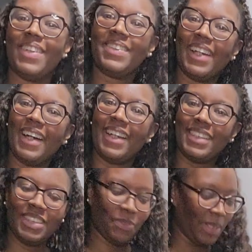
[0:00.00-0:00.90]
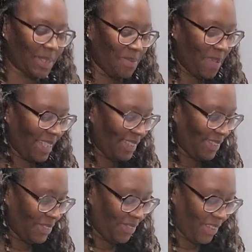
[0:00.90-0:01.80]
guys, welcome back to
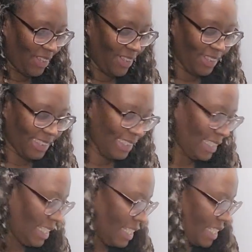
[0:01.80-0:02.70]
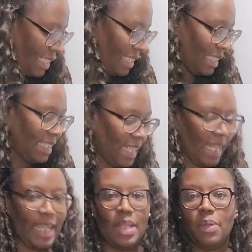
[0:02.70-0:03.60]
the vlog.
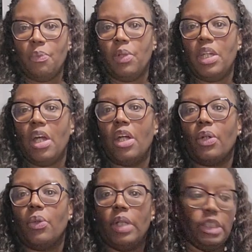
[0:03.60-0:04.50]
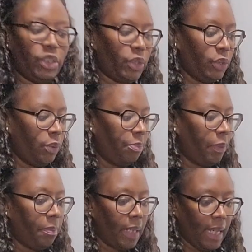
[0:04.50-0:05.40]
Today we are going to
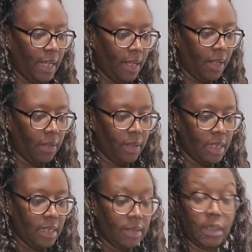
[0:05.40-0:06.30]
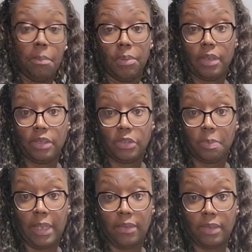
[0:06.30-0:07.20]
prepare some Brussels
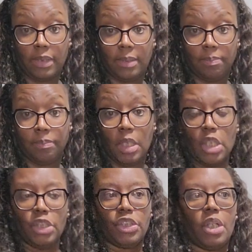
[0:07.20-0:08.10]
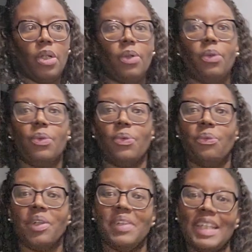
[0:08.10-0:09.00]
sprouts. So
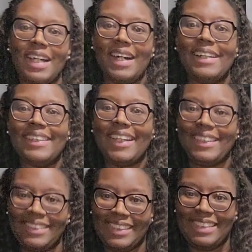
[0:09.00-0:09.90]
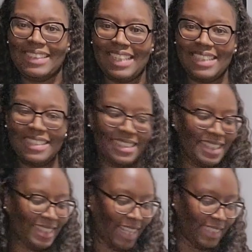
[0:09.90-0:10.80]
we're in the holiday season.
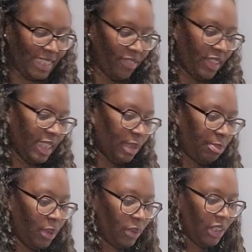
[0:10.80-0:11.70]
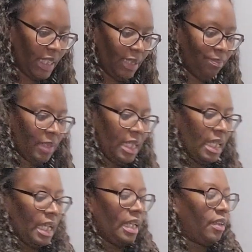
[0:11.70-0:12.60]
Thanksgiving is approaching.
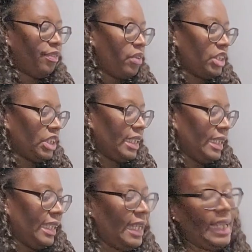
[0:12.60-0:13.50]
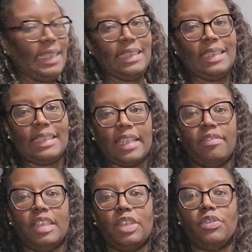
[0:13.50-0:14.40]
And unfortunately, I didn't discover
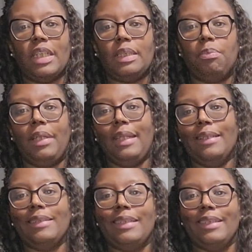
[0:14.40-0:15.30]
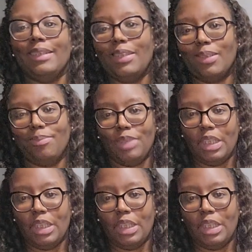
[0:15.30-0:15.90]
this recipe until,